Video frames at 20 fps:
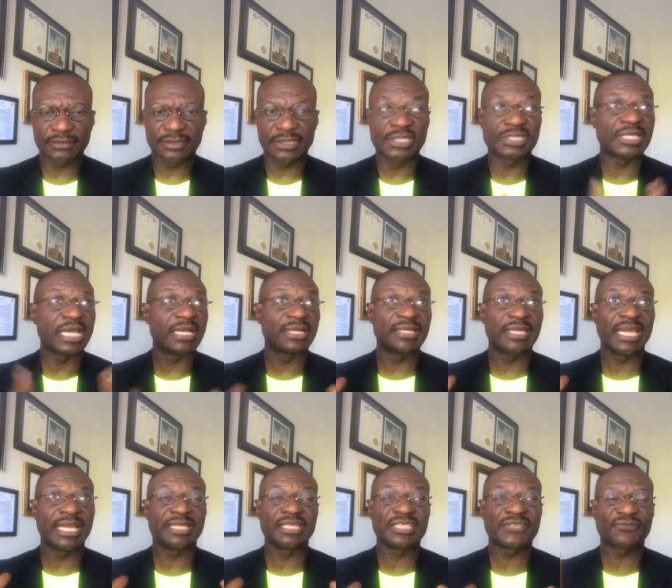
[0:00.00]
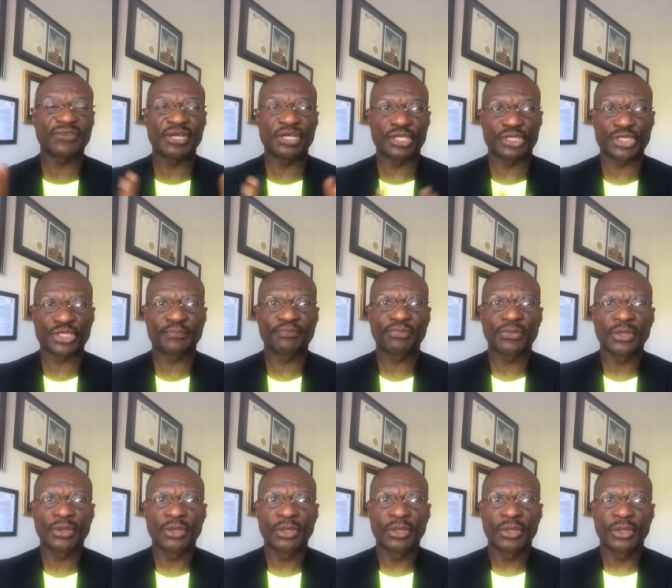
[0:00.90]
He said, It is finished.
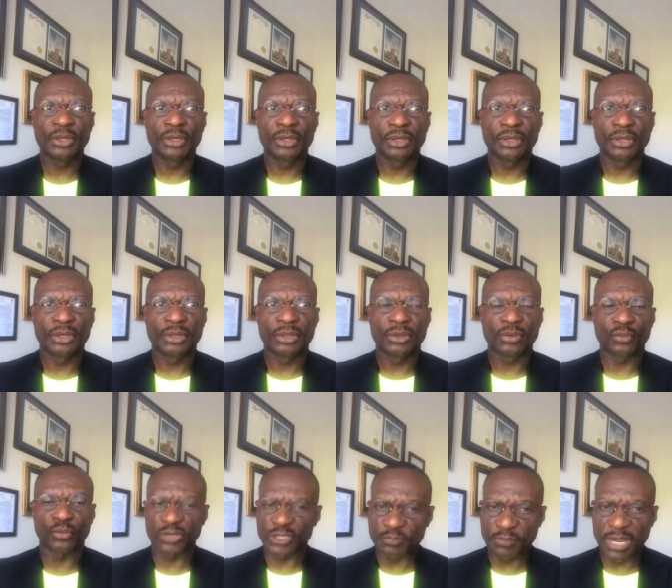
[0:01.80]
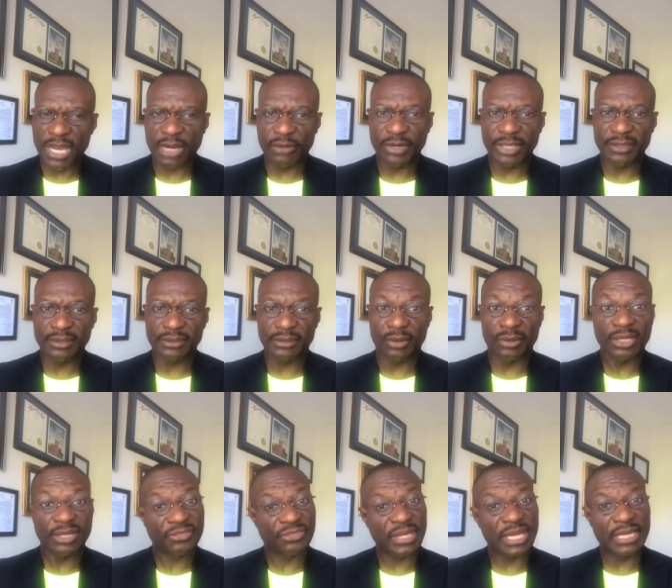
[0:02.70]
Was buried on
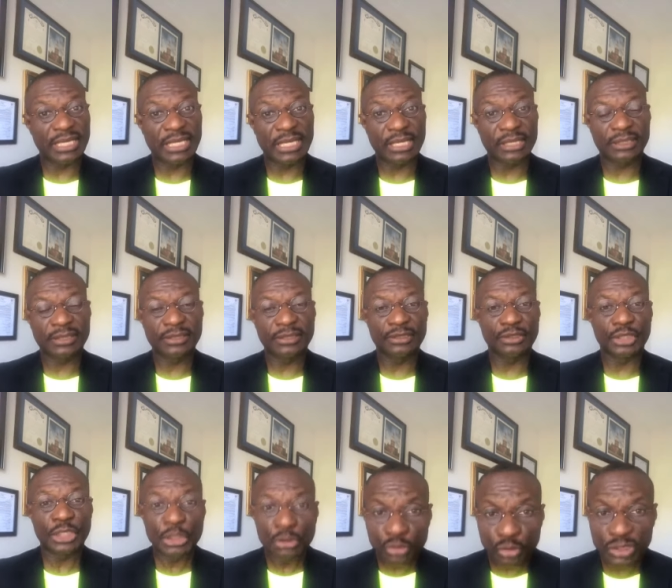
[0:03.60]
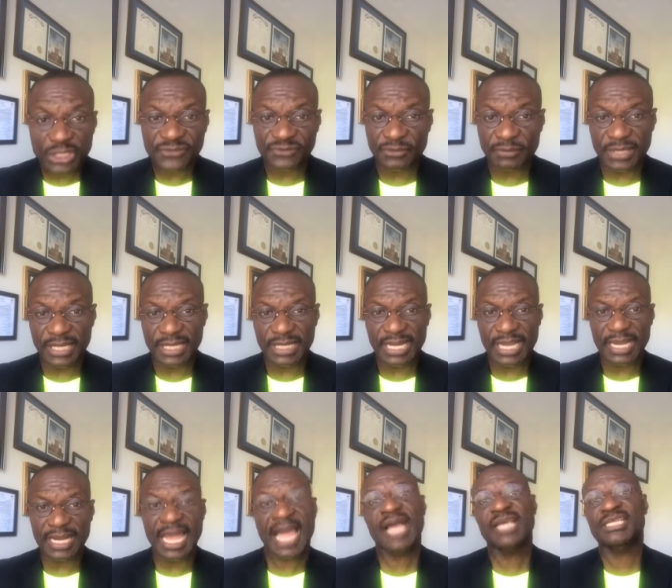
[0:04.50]
the third day. He rose from the
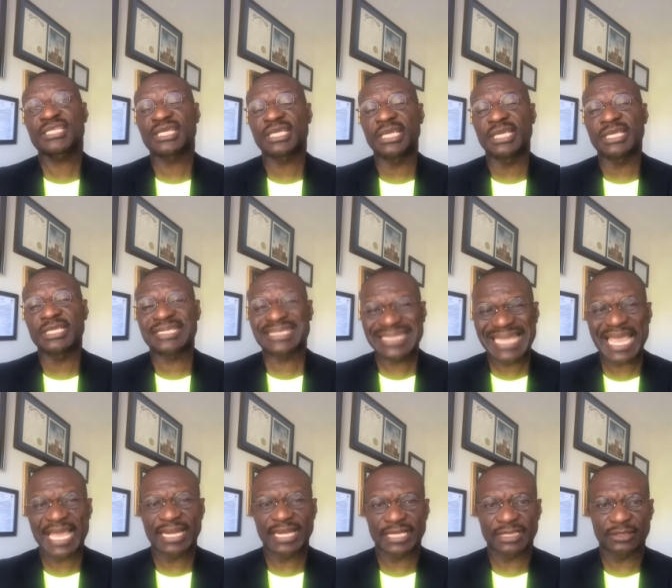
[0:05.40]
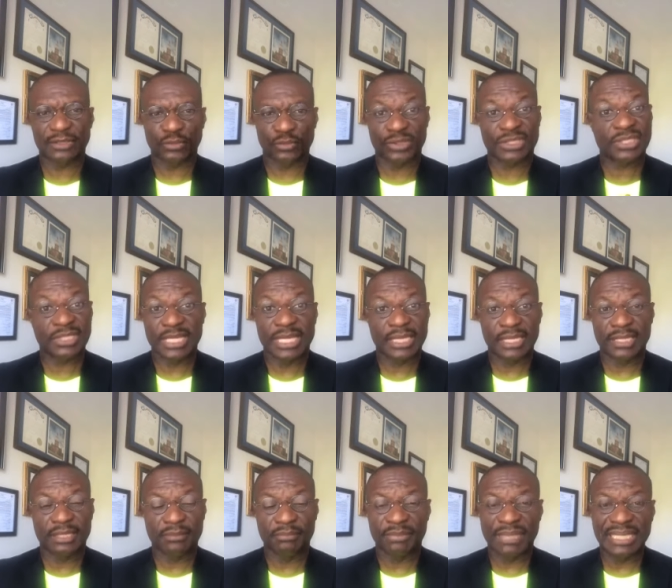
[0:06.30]
dead as he said it, which they
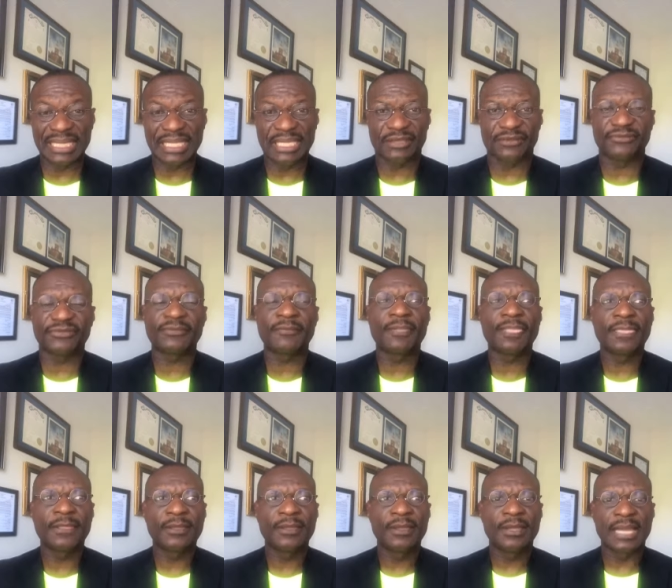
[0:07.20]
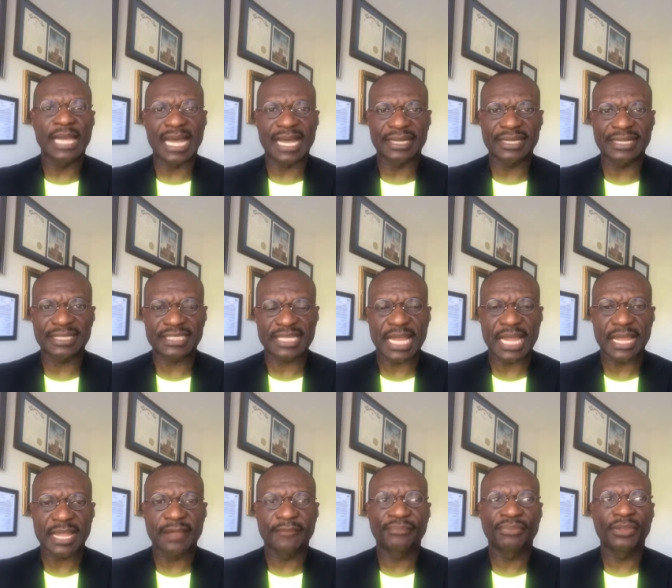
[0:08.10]
didn't believe at that
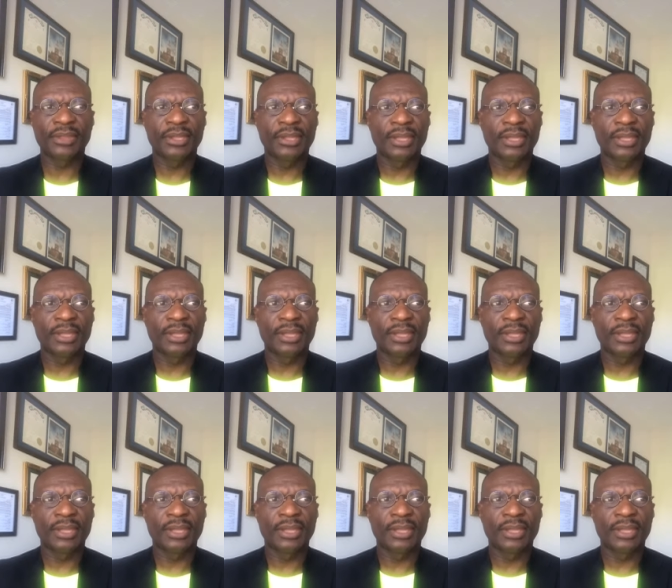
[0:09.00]
time.